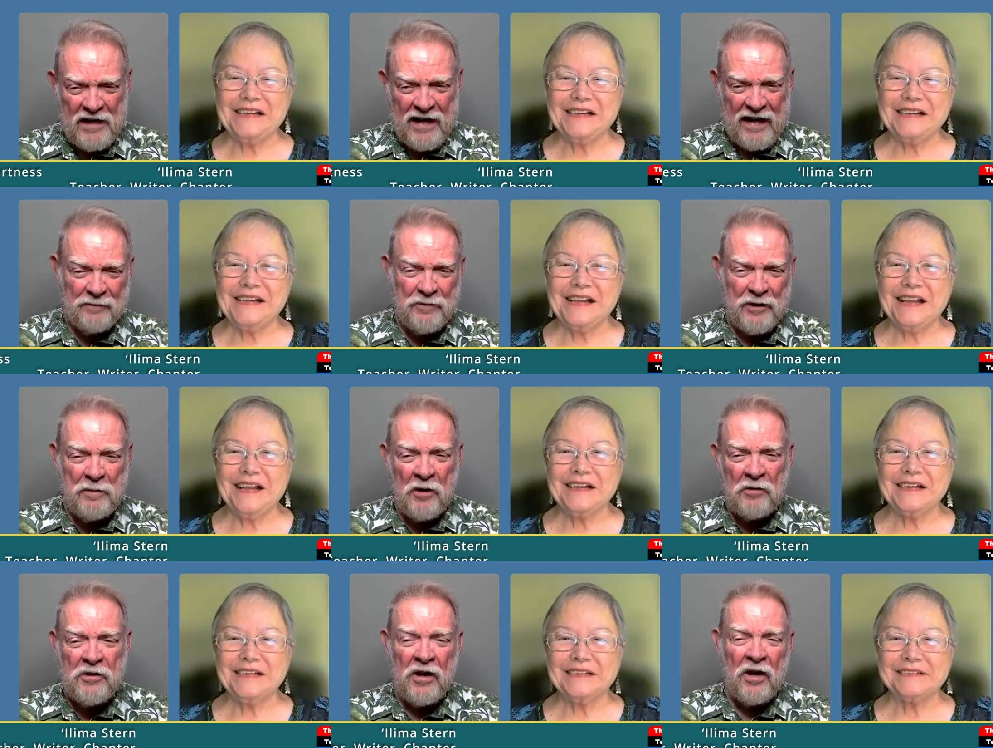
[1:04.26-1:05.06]
Speaker 1: time. We
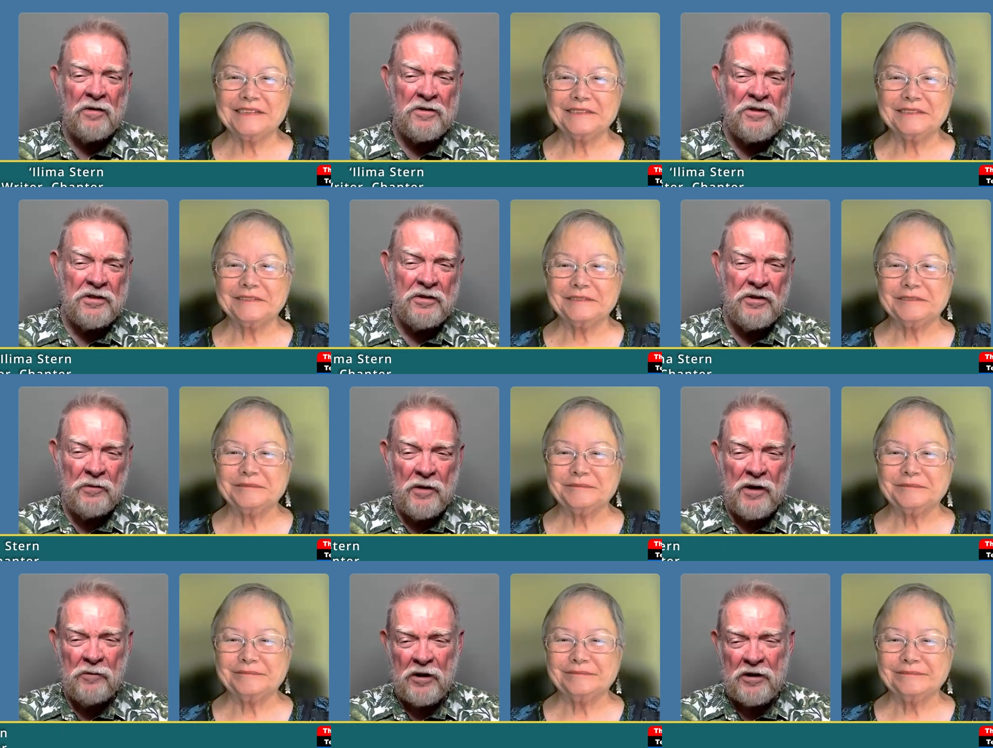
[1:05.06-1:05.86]
both go to the
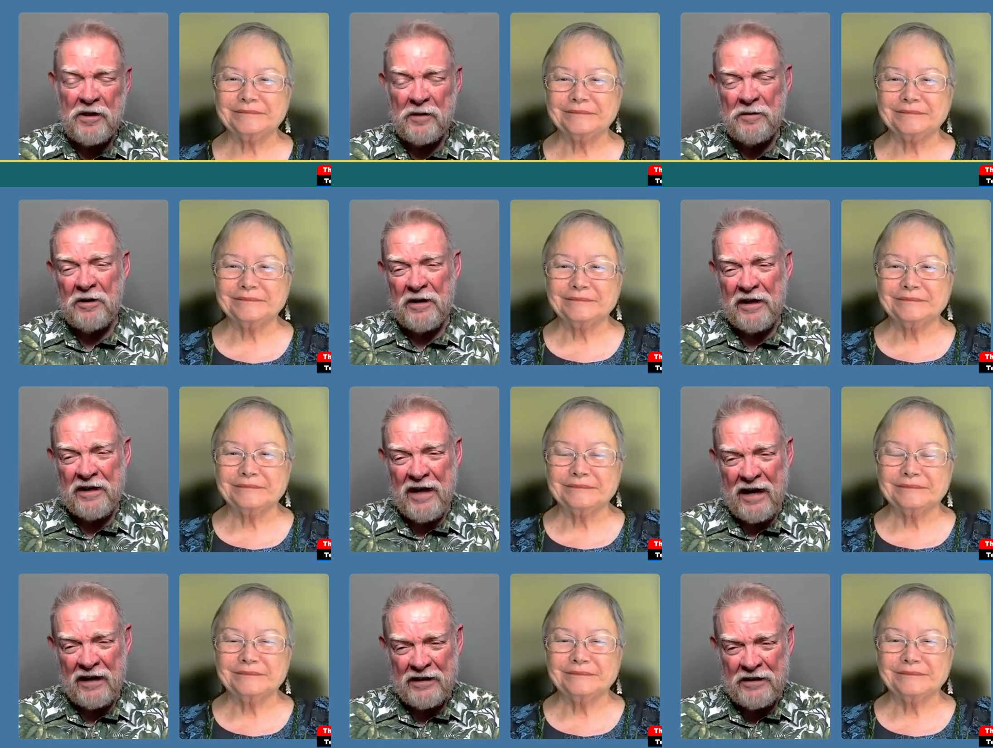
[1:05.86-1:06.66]
Windward Community
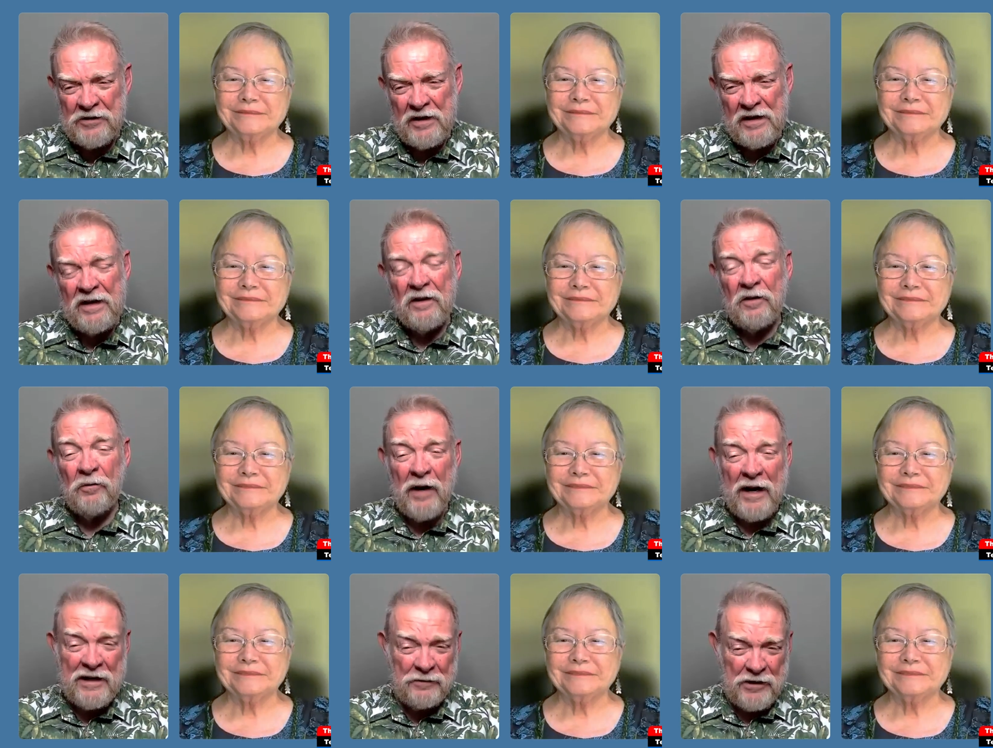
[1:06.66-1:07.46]
College
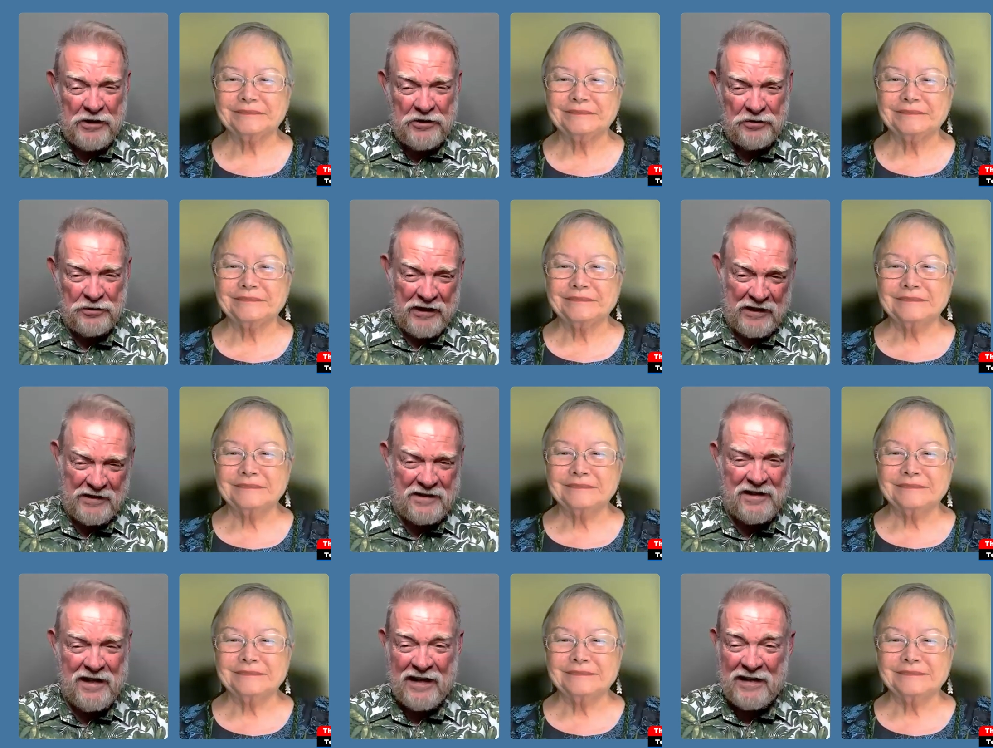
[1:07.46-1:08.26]
writing retreat
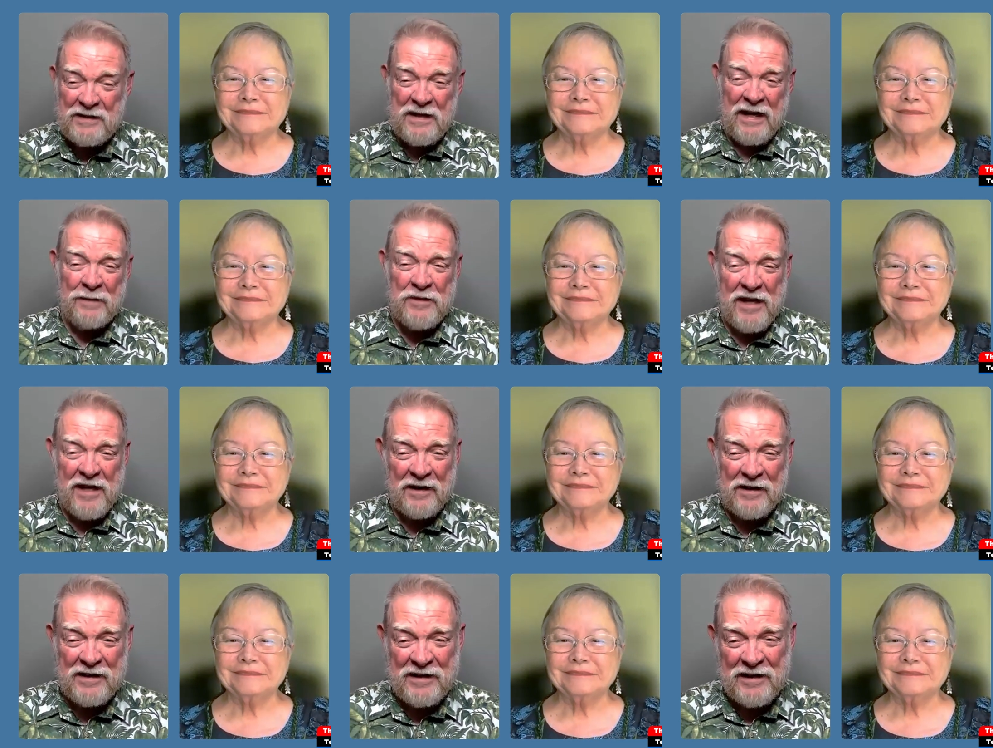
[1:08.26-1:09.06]
9 times
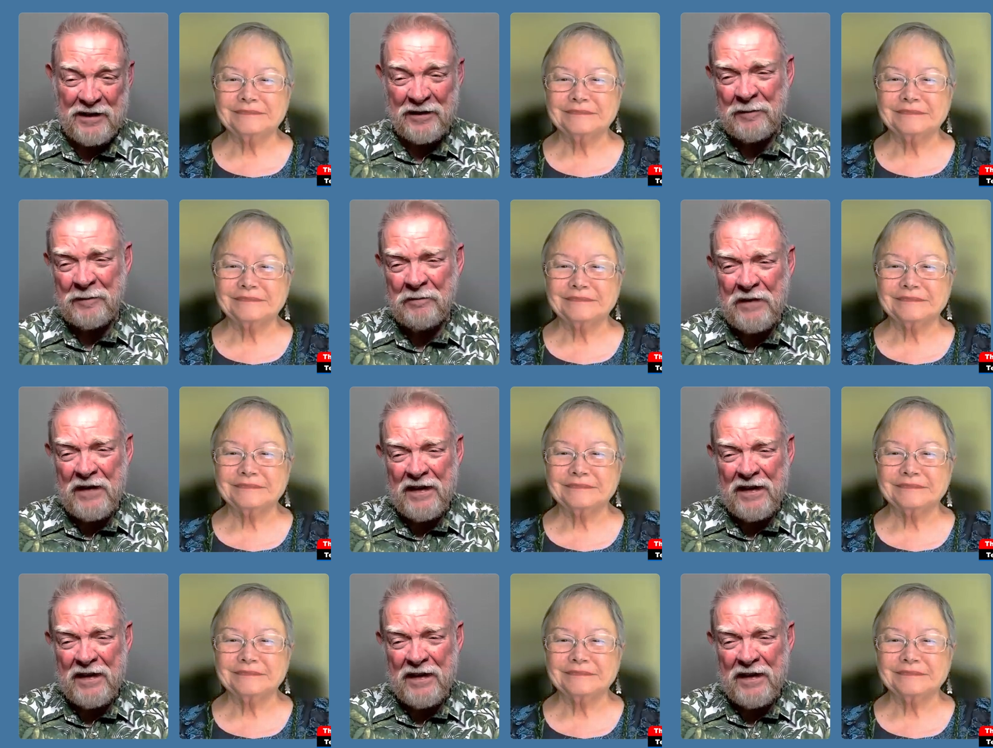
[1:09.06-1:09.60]
out of the year.